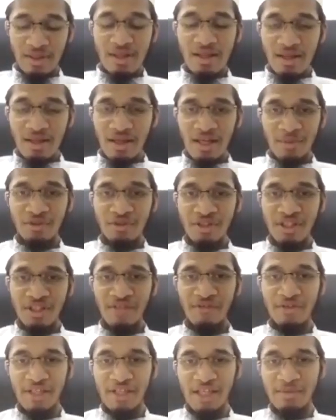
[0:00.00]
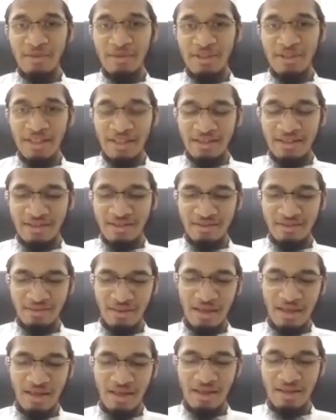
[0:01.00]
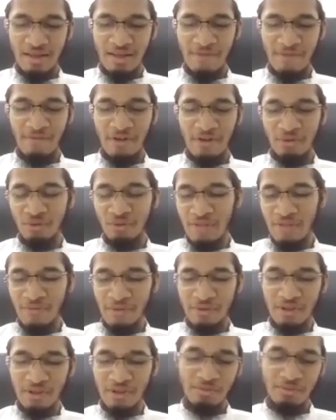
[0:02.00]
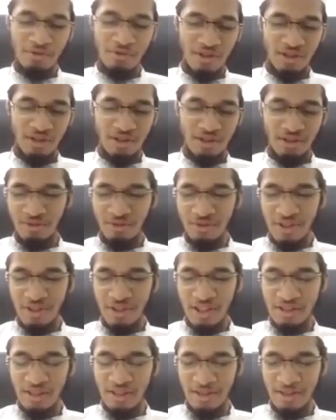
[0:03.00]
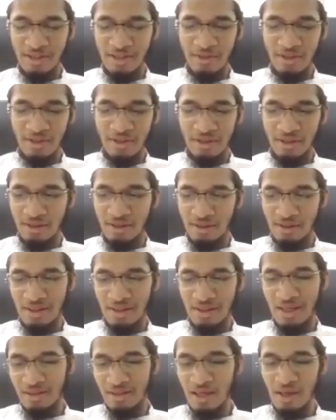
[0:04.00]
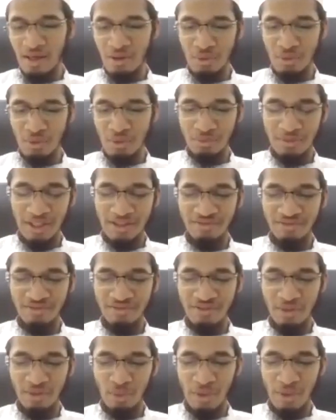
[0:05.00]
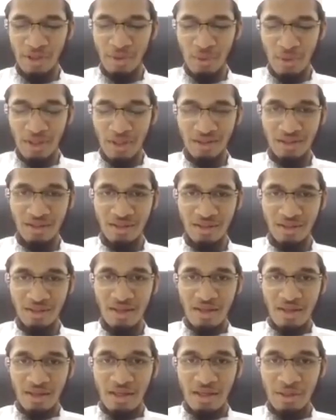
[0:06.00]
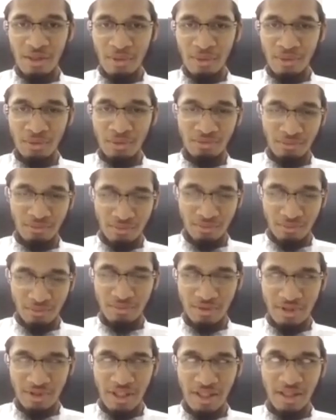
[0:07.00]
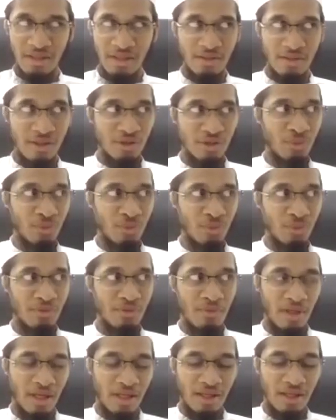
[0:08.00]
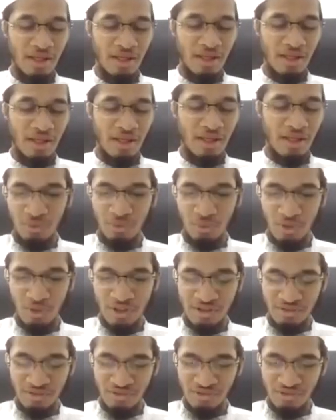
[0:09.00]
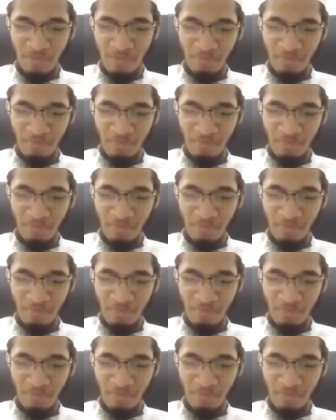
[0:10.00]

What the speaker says: I'm gonna give you time in the end, and if I don't give you time, you can contact the admin, and that is the way you can, you know, get in touch with me and I'll answer your questions.